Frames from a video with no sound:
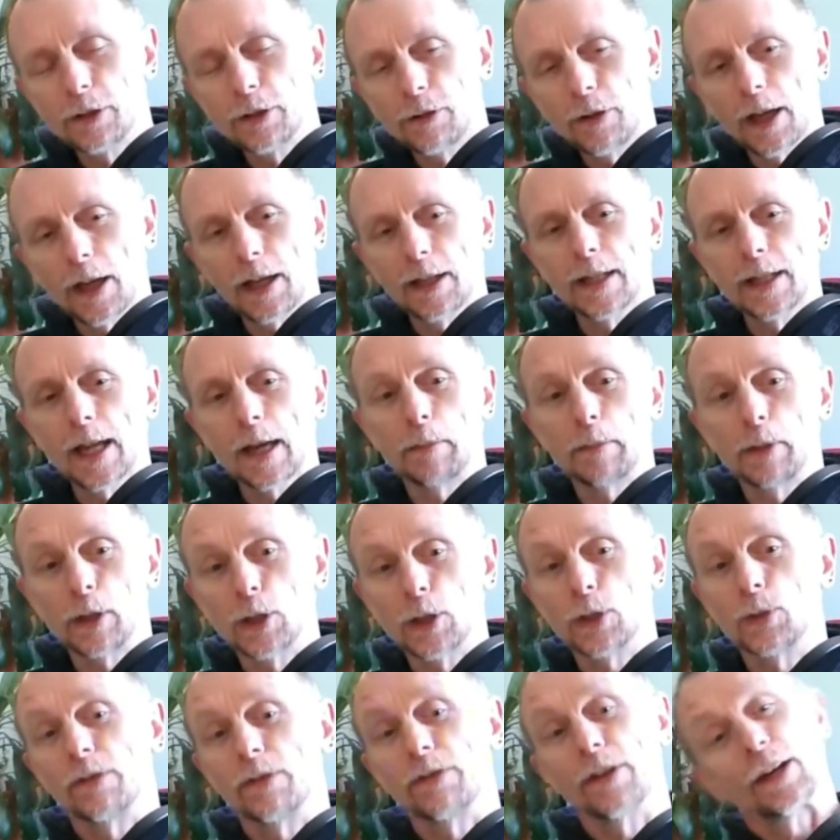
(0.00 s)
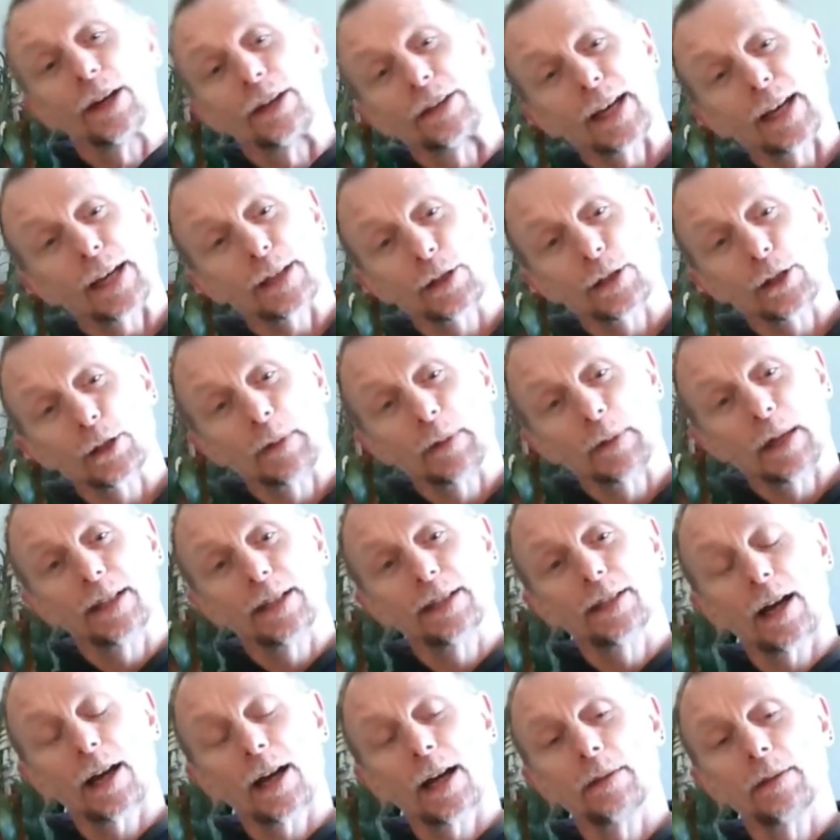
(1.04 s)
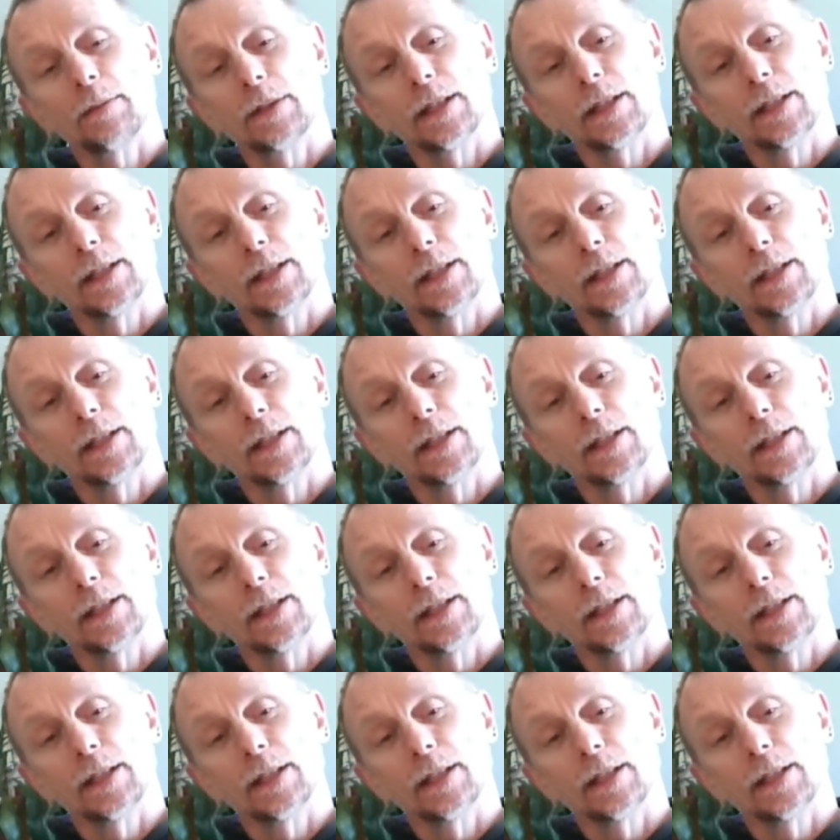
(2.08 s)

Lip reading: creating that because we've heard that so many times.